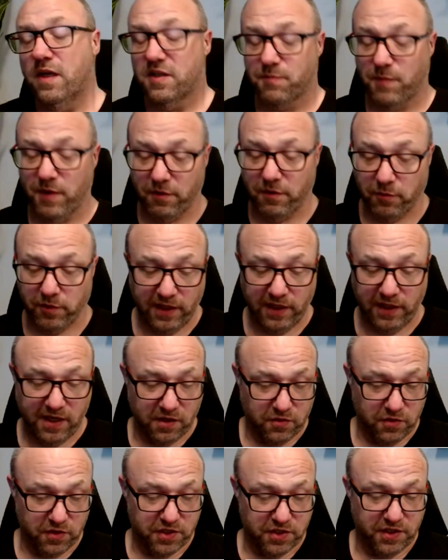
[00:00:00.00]
it's been really
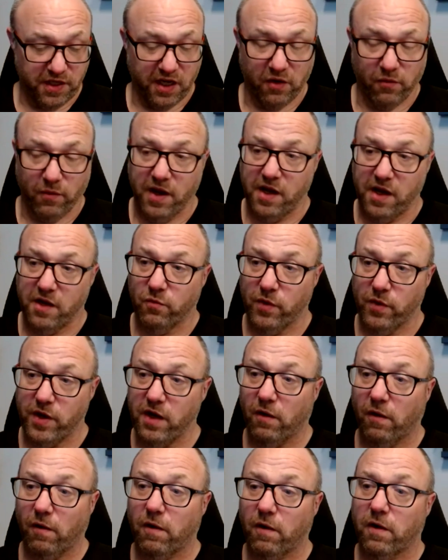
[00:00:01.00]
interesting, right? We
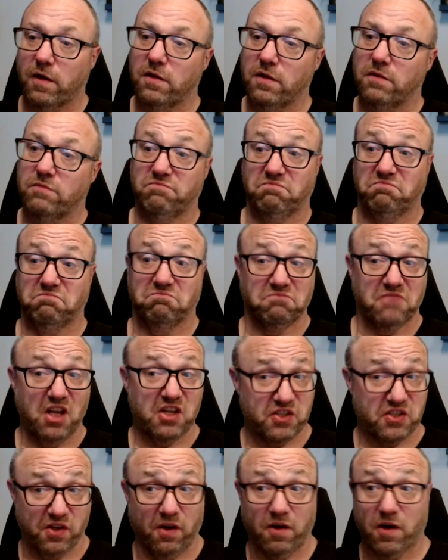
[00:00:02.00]
are a
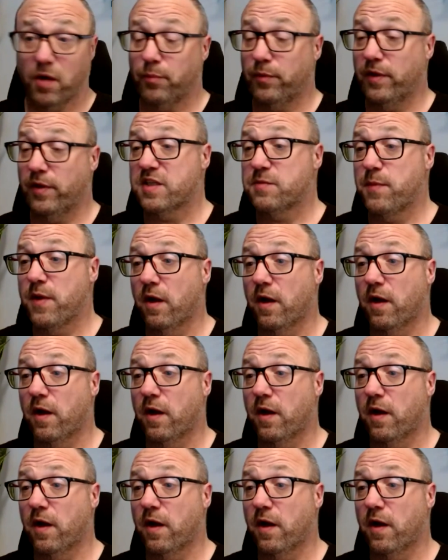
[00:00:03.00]
startup, let's be